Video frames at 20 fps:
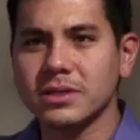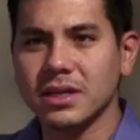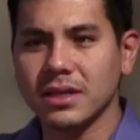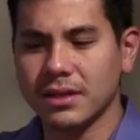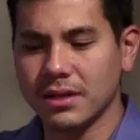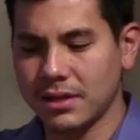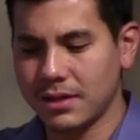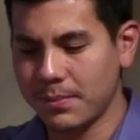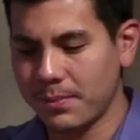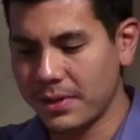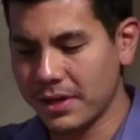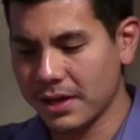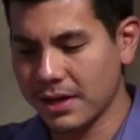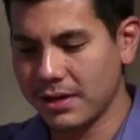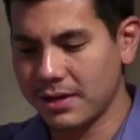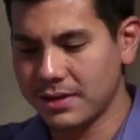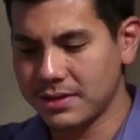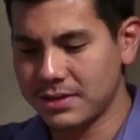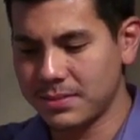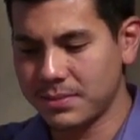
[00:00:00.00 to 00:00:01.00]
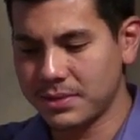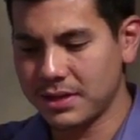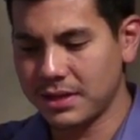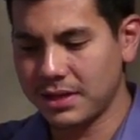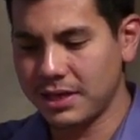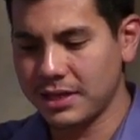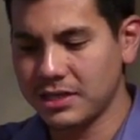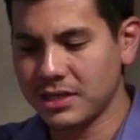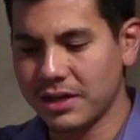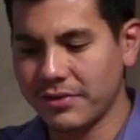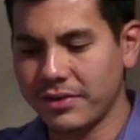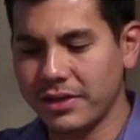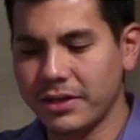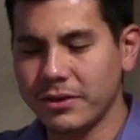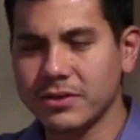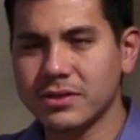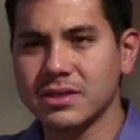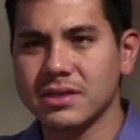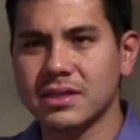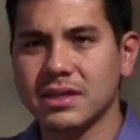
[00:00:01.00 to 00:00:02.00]
said that the mechanisms that HIV
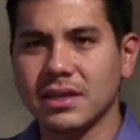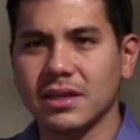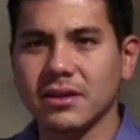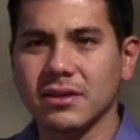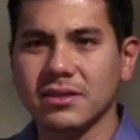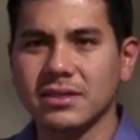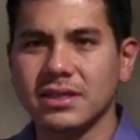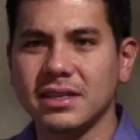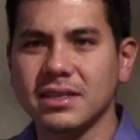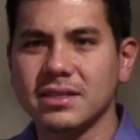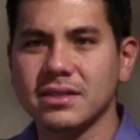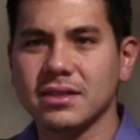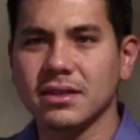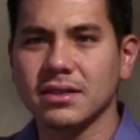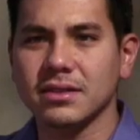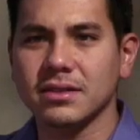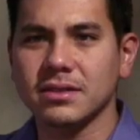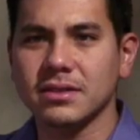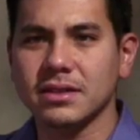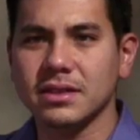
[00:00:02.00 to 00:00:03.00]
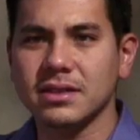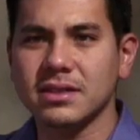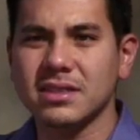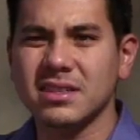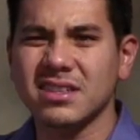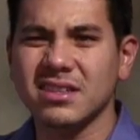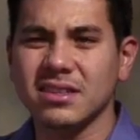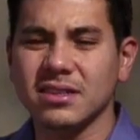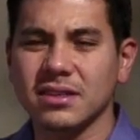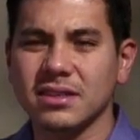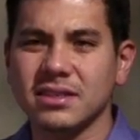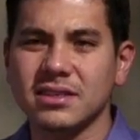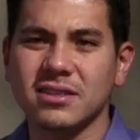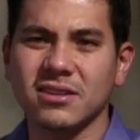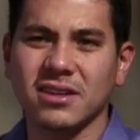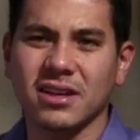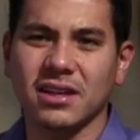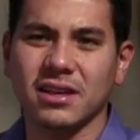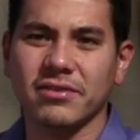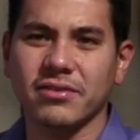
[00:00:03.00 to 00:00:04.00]
uses to kill T cells is still
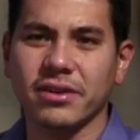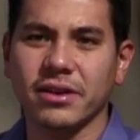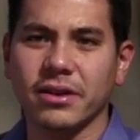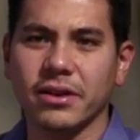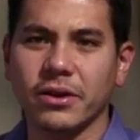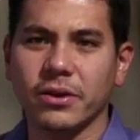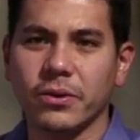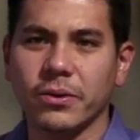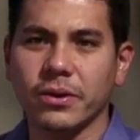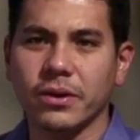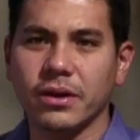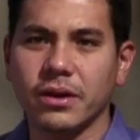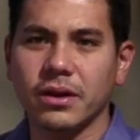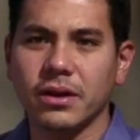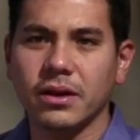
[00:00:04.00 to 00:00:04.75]
kind of unknown.